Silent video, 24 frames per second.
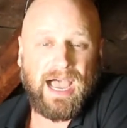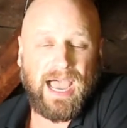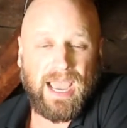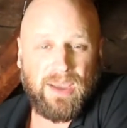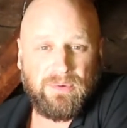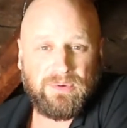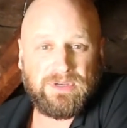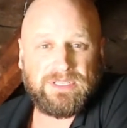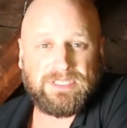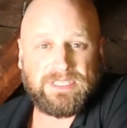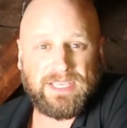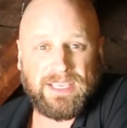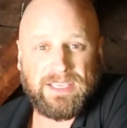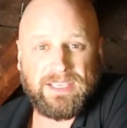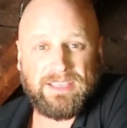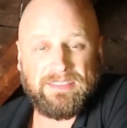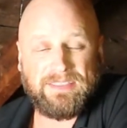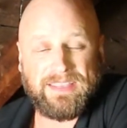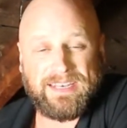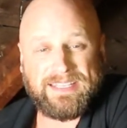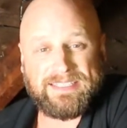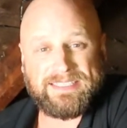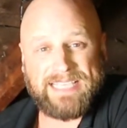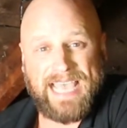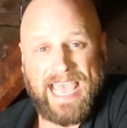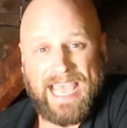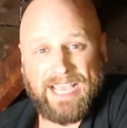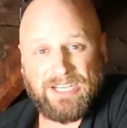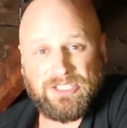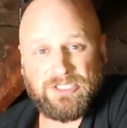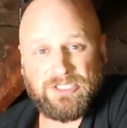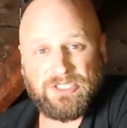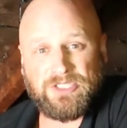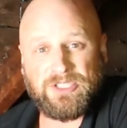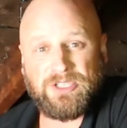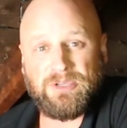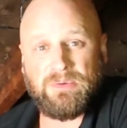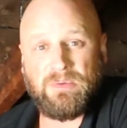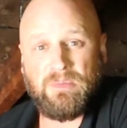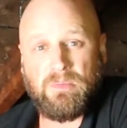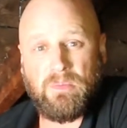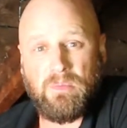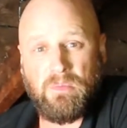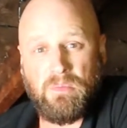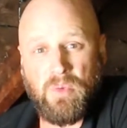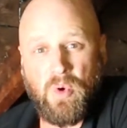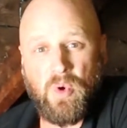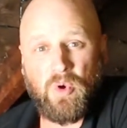I would tell you that it's actually
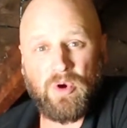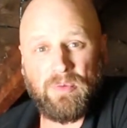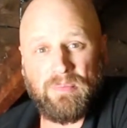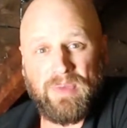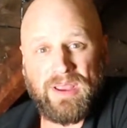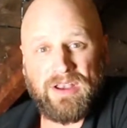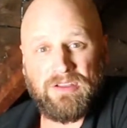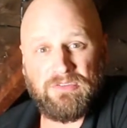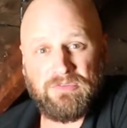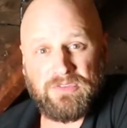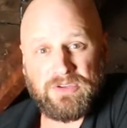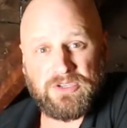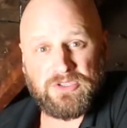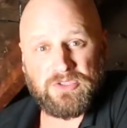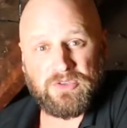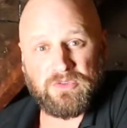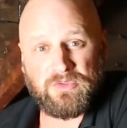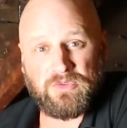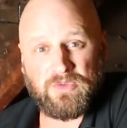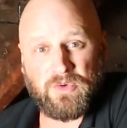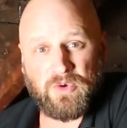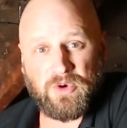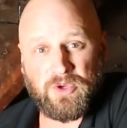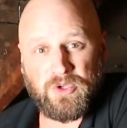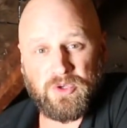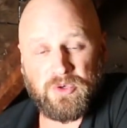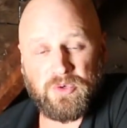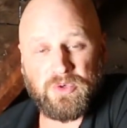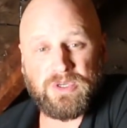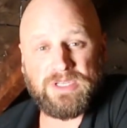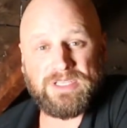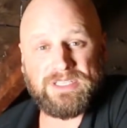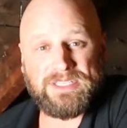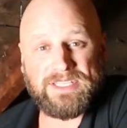more beneficial for you